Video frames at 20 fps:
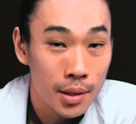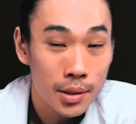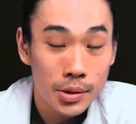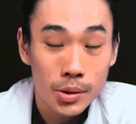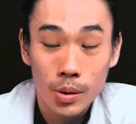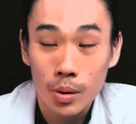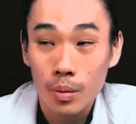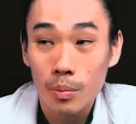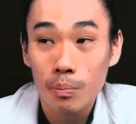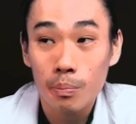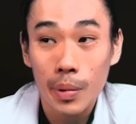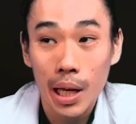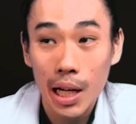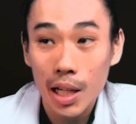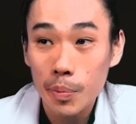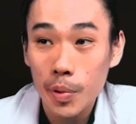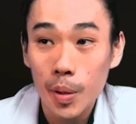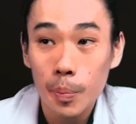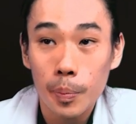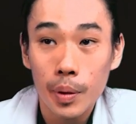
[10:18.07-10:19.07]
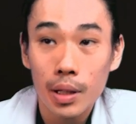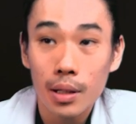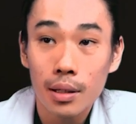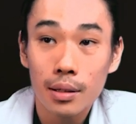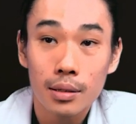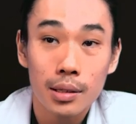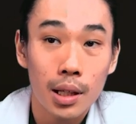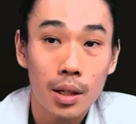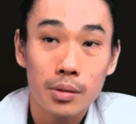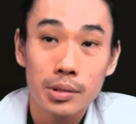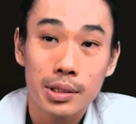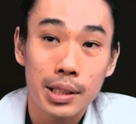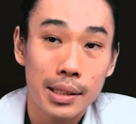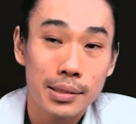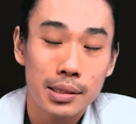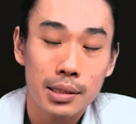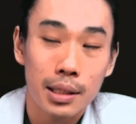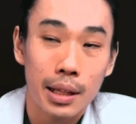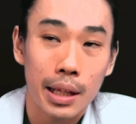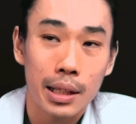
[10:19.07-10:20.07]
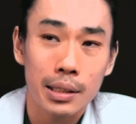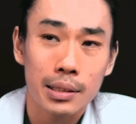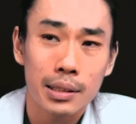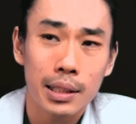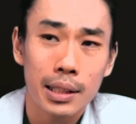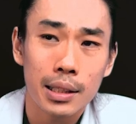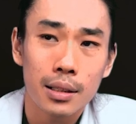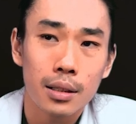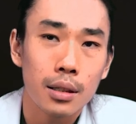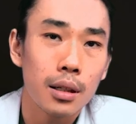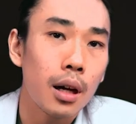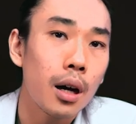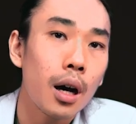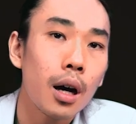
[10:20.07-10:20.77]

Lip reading: So many people now just like think,